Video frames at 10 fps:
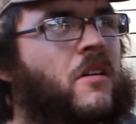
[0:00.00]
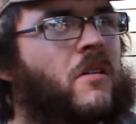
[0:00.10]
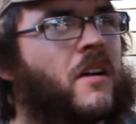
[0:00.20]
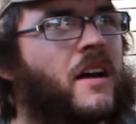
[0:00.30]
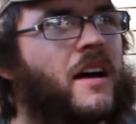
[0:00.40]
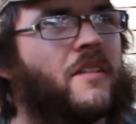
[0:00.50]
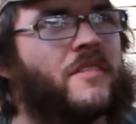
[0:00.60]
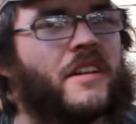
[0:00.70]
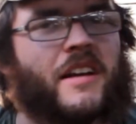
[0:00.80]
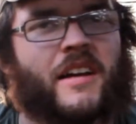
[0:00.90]
What I have
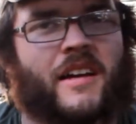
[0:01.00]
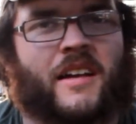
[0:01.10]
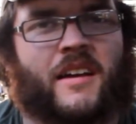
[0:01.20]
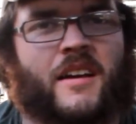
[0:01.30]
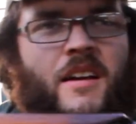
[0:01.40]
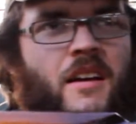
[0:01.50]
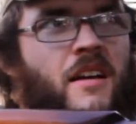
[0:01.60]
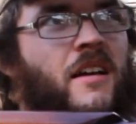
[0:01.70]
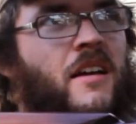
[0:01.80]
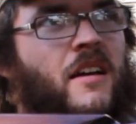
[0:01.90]
today
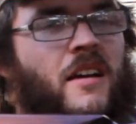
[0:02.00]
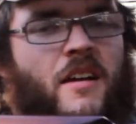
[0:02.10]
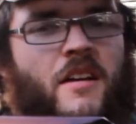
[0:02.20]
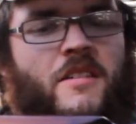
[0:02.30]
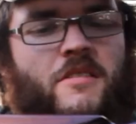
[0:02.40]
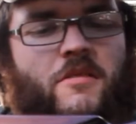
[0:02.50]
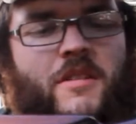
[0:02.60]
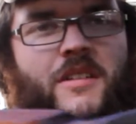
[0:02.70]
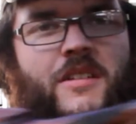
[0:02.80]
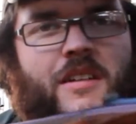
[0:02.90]
is a
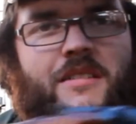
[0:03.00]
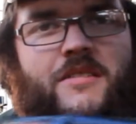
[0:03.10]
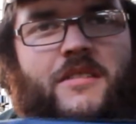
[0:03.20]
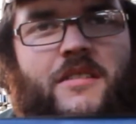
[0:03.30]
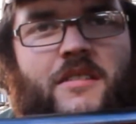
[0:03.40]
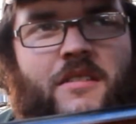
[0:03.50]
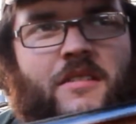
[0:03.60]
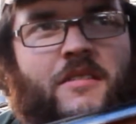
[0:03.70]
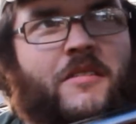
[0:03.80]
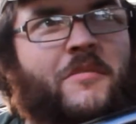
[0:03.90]
Winchester
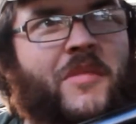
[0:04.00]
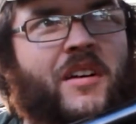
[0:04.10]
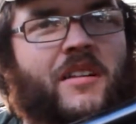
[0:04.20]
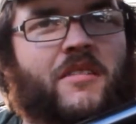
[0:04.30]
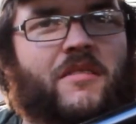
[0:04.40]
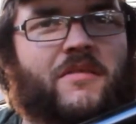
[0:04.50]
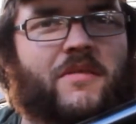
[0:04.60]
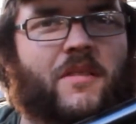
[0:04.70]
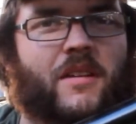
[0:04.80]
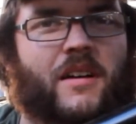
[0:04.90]
Model
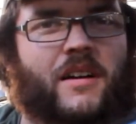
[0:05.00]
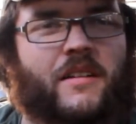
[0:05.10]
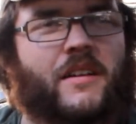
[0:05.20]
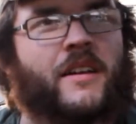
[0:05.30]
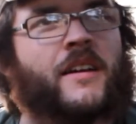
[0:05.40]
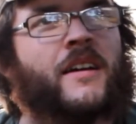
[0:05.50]
400.